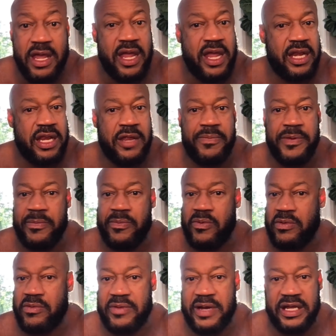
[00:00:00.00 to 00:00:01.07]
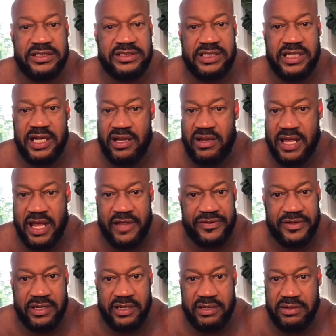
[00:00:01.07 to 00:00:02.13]
And then people were raising hell out
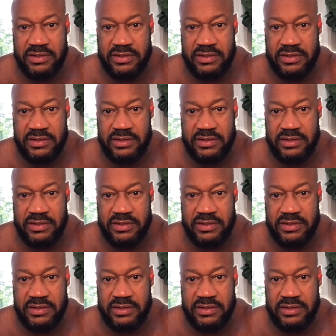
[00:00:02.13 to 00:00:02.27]
there.